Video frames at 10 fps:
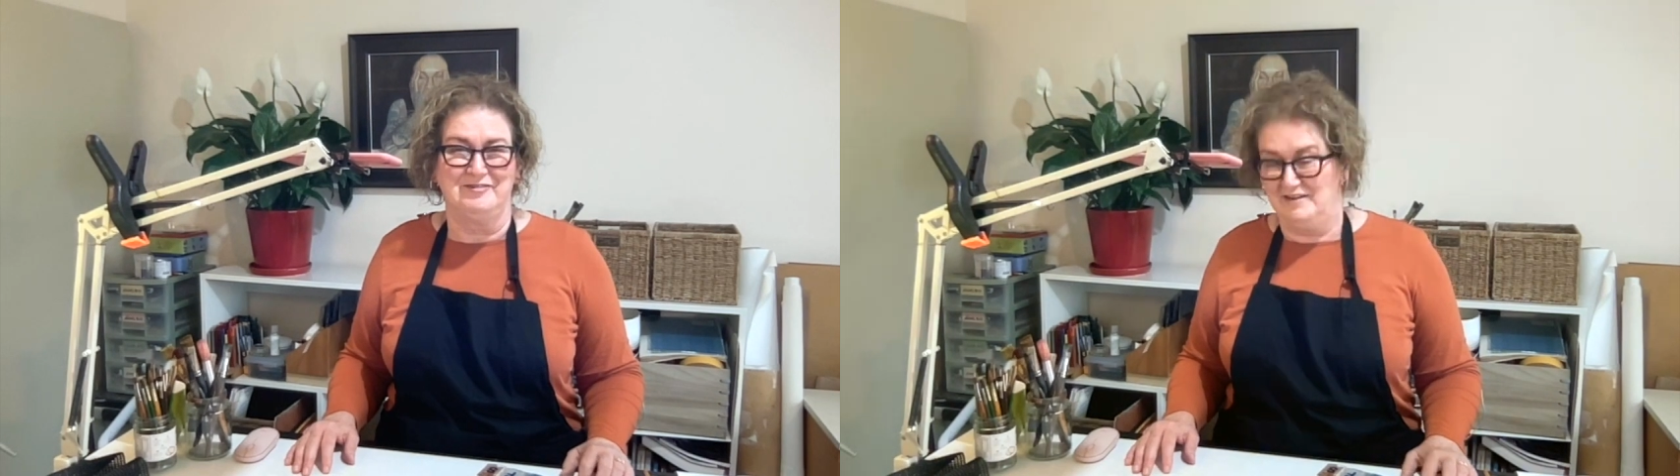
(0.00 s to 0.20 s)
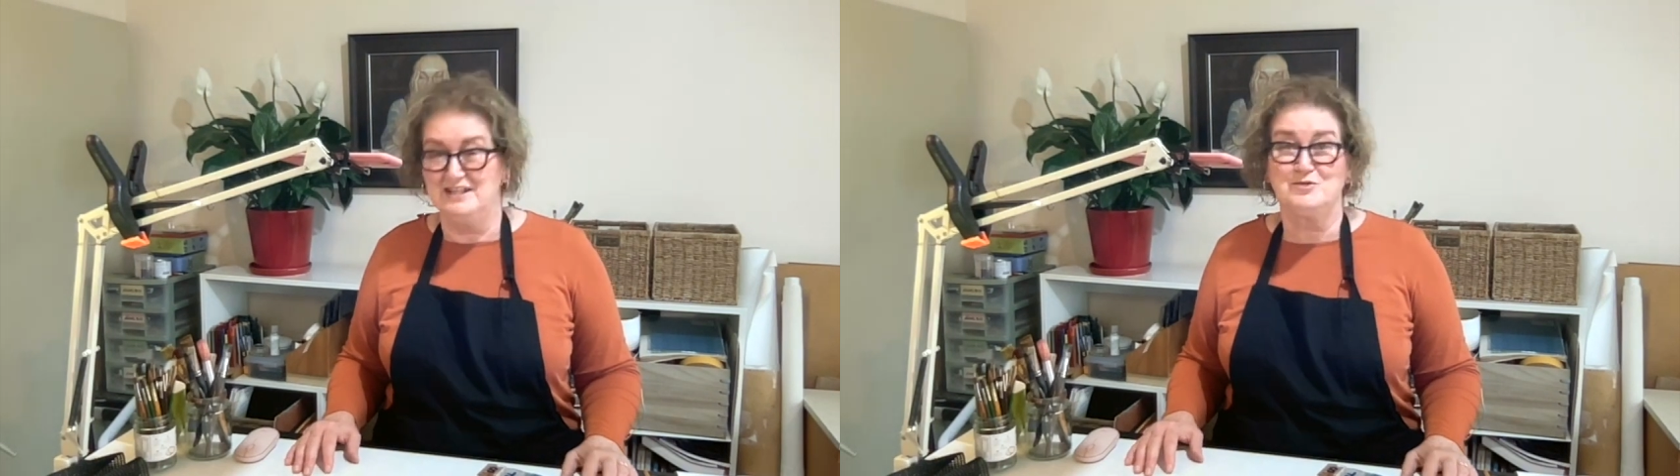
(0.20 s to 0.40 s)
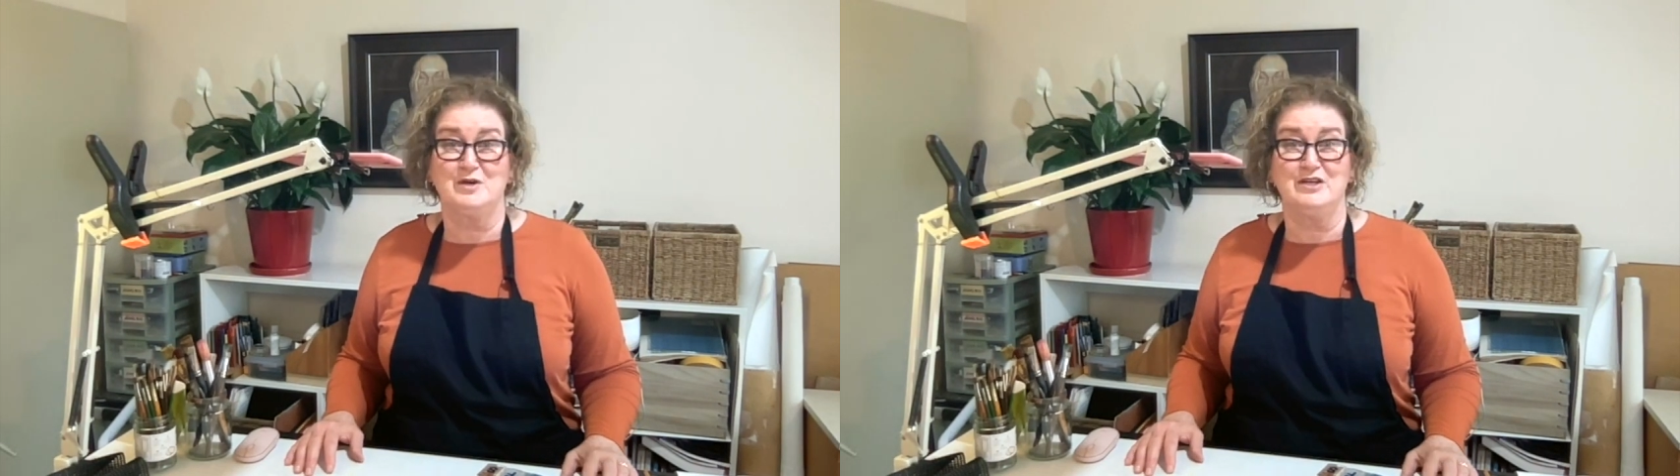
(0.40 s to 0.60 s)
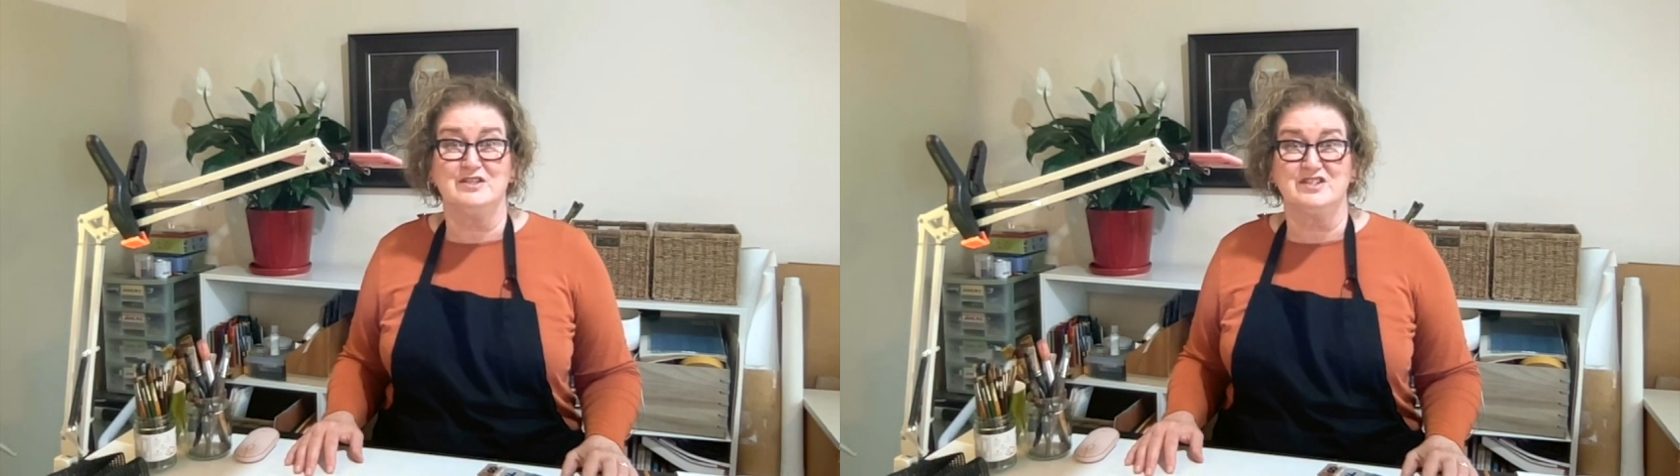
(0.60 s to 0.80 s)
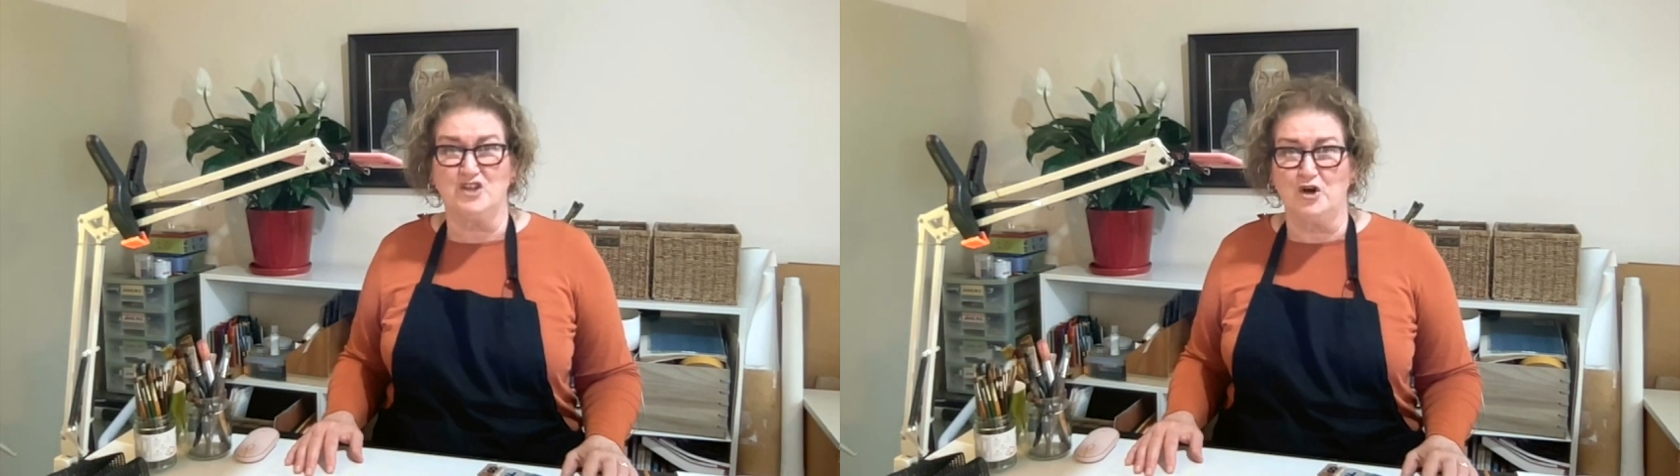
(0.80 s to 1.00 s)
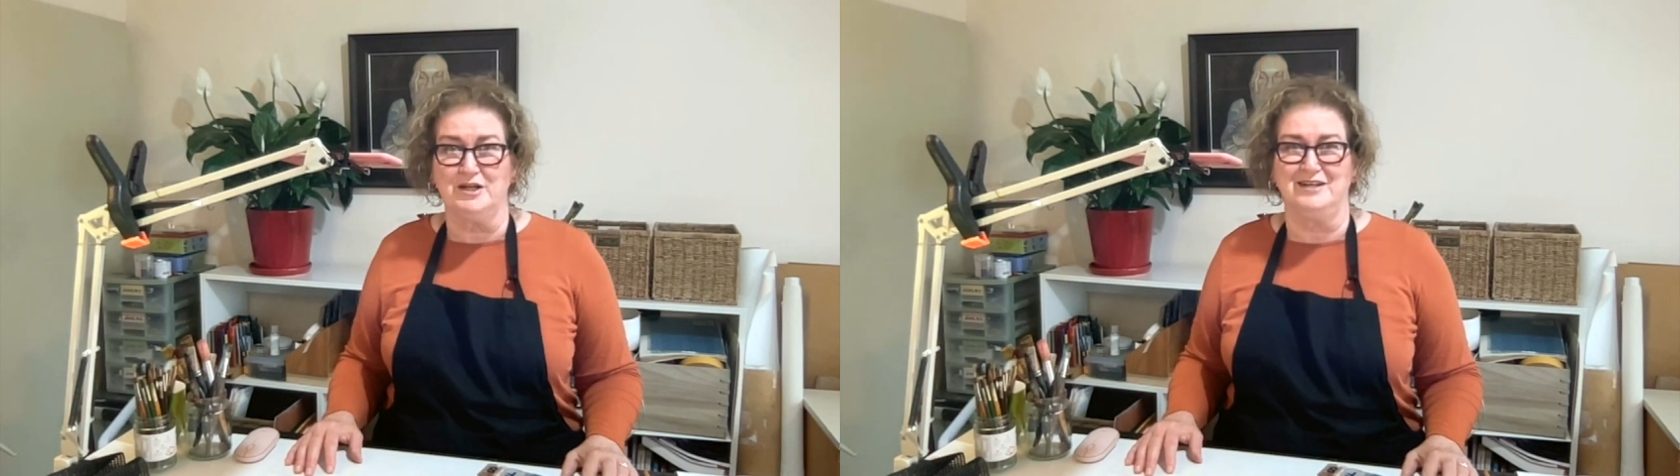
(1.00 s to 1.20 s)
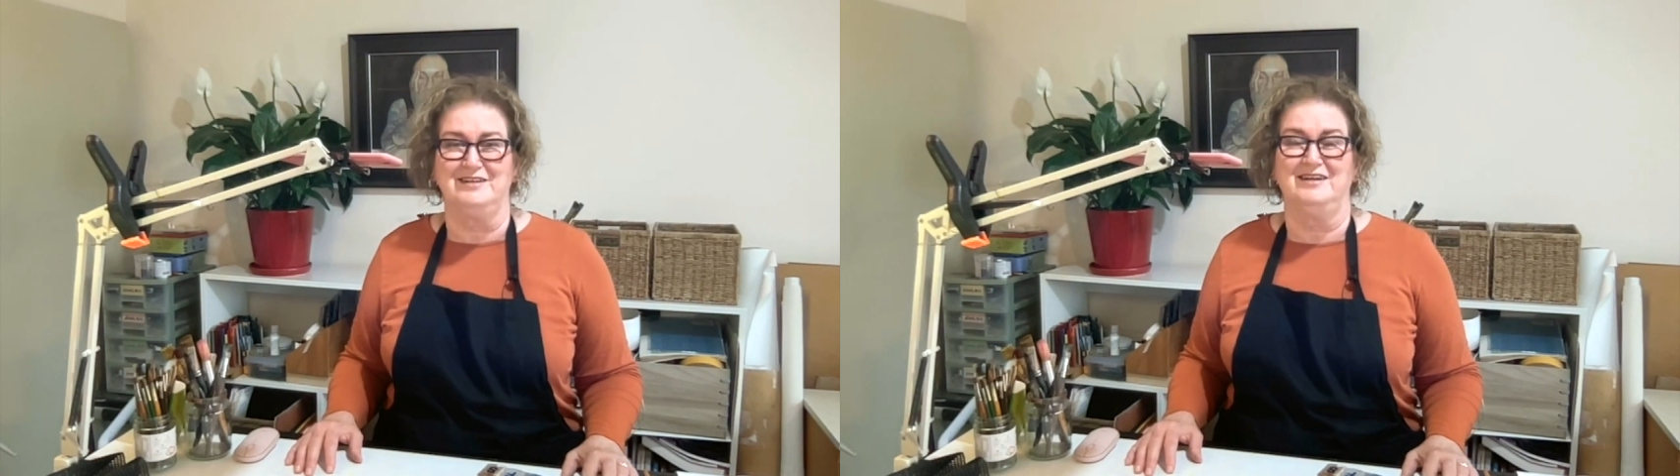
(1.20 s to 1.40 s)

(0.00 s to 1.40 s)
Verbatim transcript: Finish What You Started.